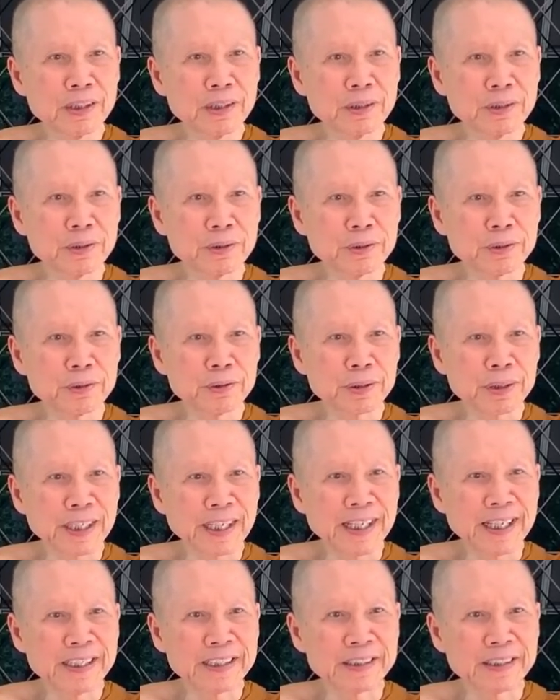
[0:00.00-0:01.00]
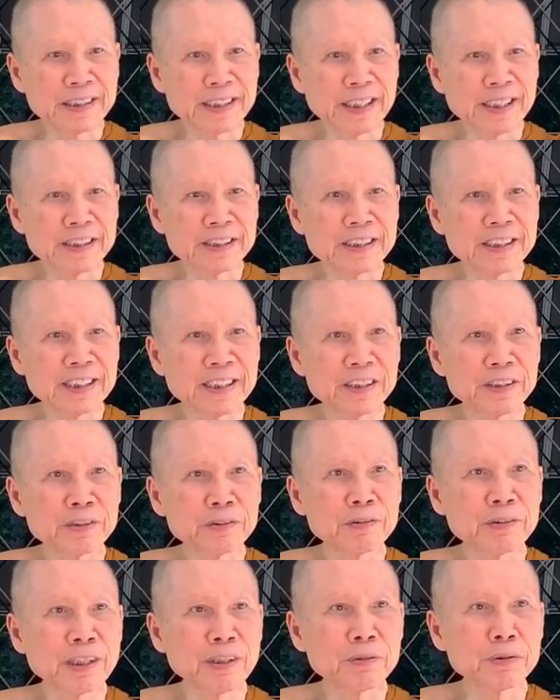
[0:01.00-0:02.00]
who can enter
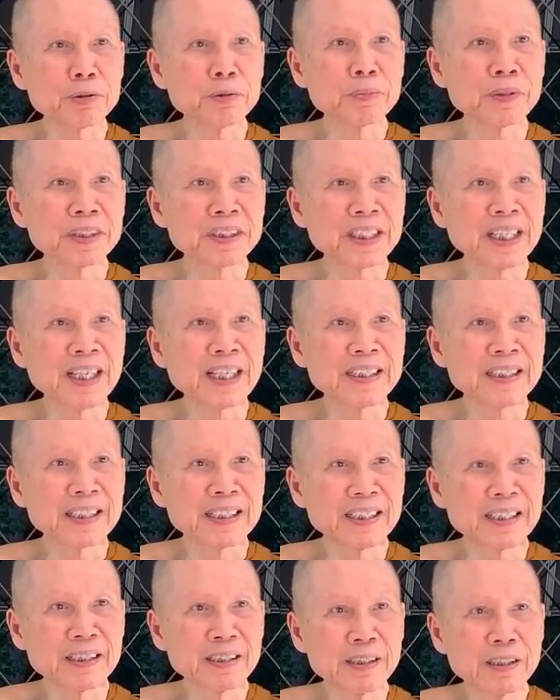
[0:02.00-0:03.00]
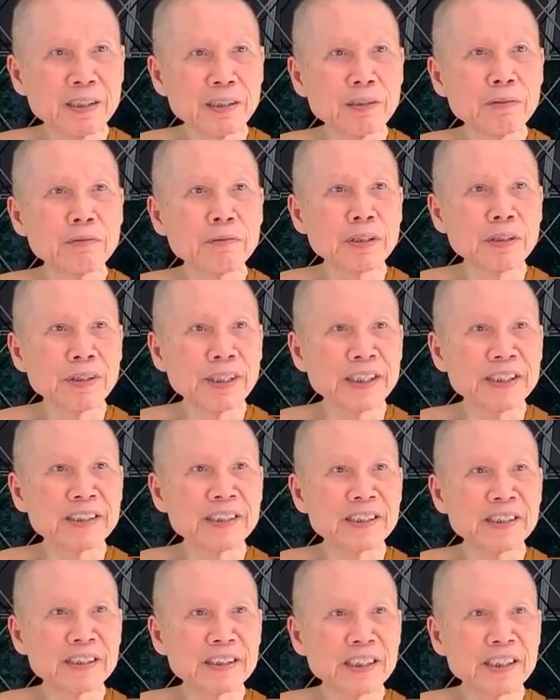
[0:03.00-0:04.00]
into arupa jhana will
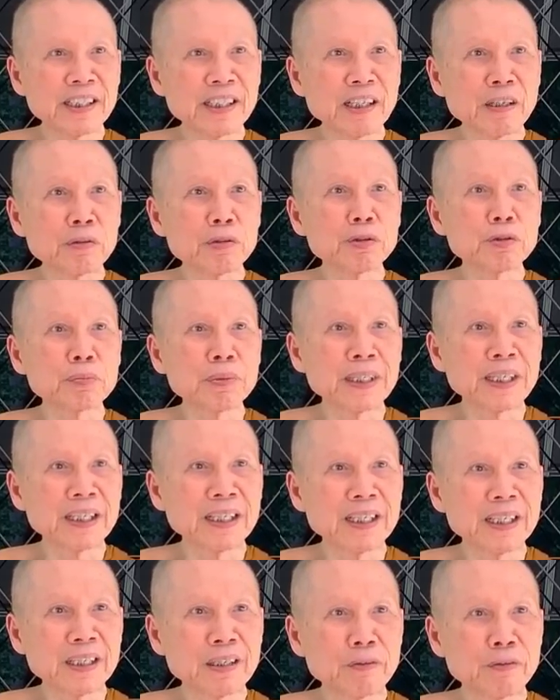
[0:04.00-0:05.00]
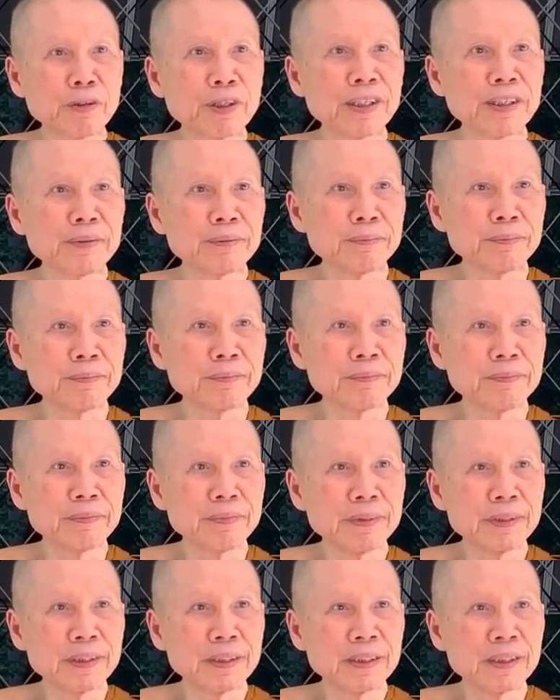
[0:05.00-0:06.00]
enter the arupa realm.
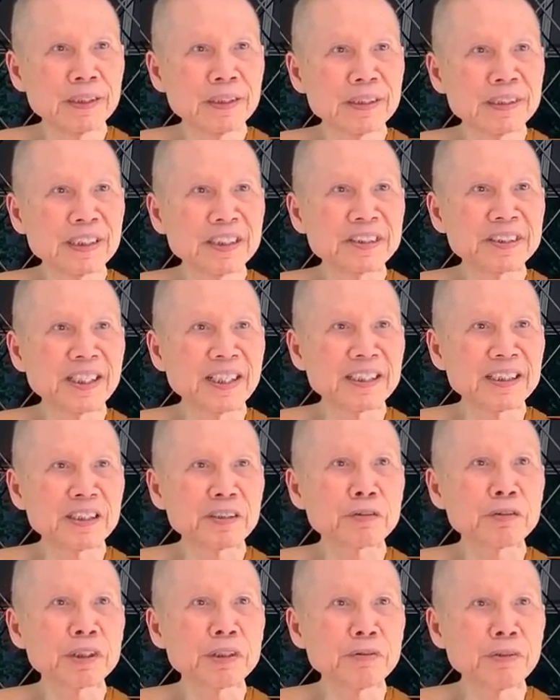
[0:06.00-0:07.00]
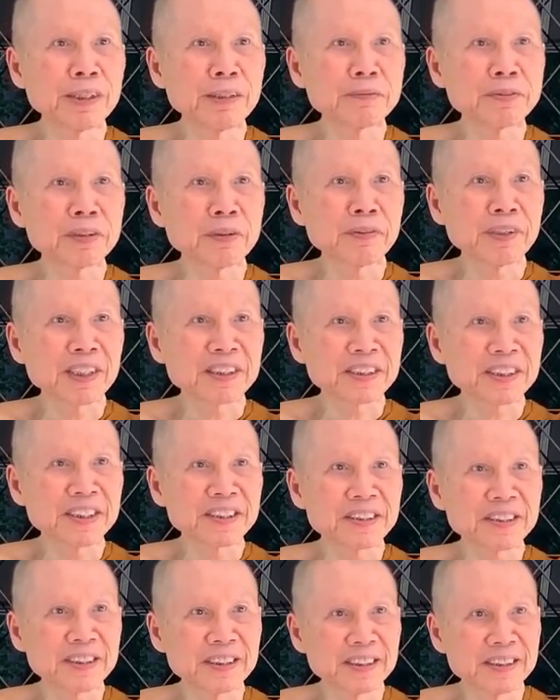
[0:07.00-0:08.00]
These are the 3 realms of
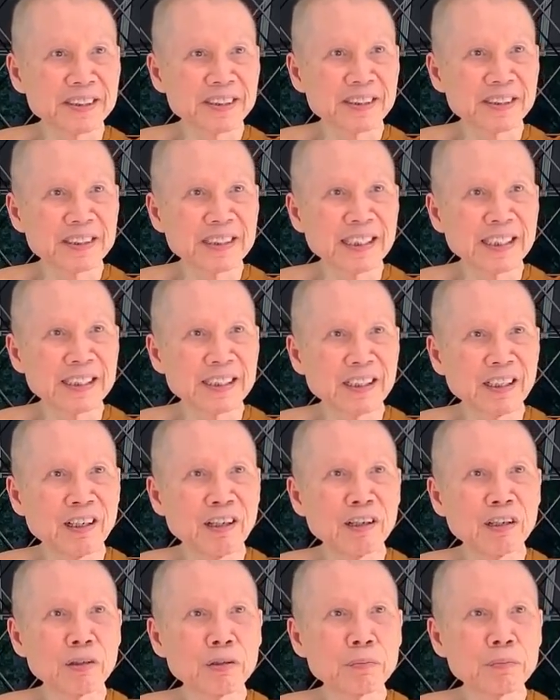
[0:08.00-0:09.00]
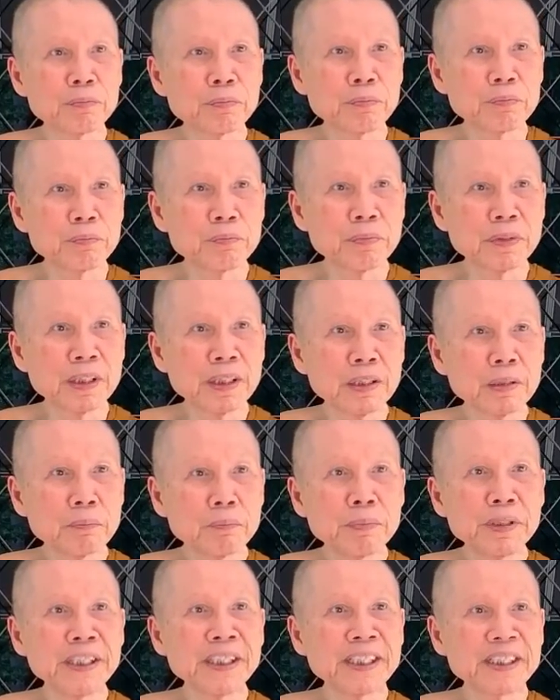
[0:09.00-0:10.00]
existence that all
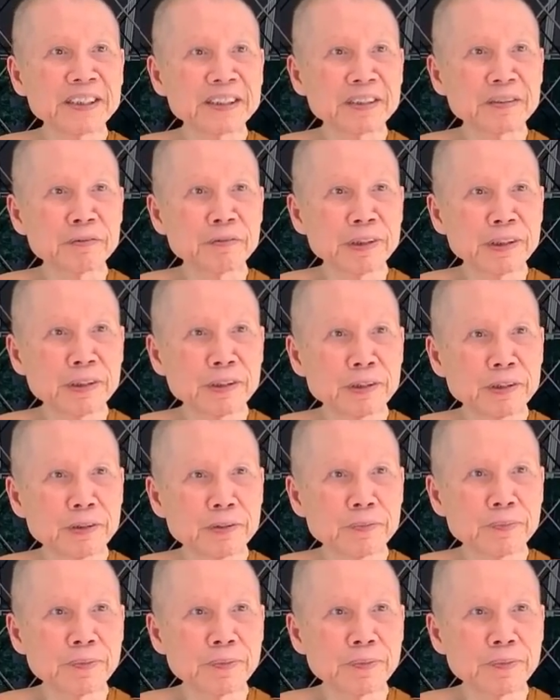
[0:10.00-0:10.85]
beings will